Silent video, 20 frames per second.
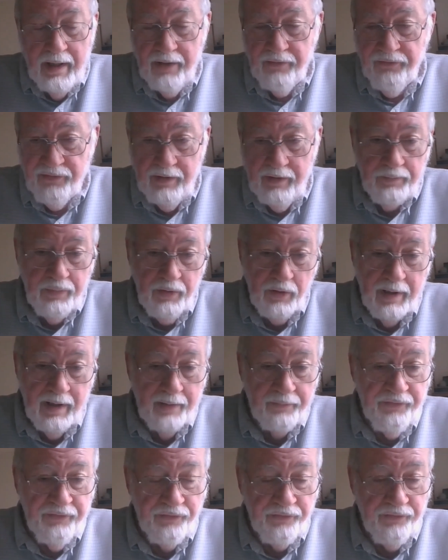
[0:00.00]
except
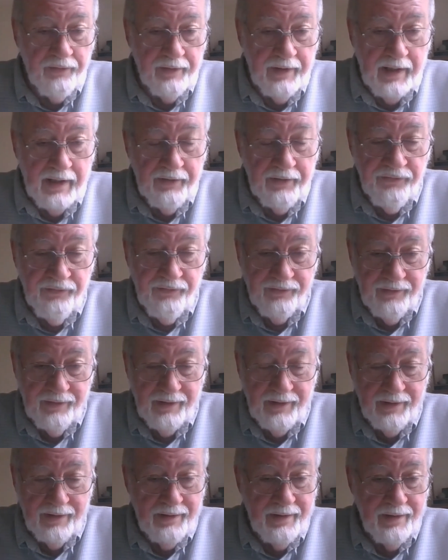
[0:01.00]
perhaps as a
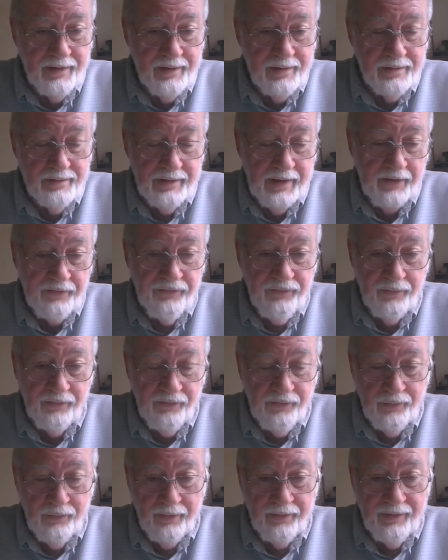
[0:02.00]
last
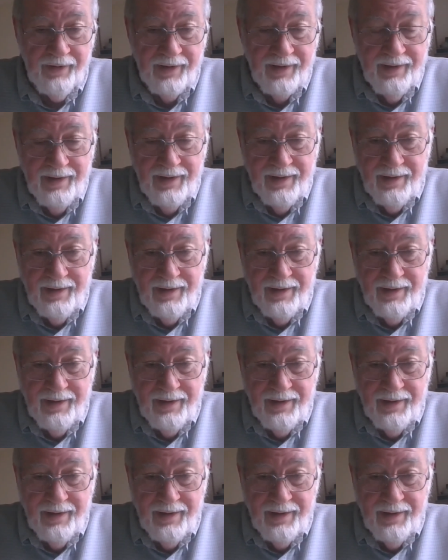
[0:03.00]
resort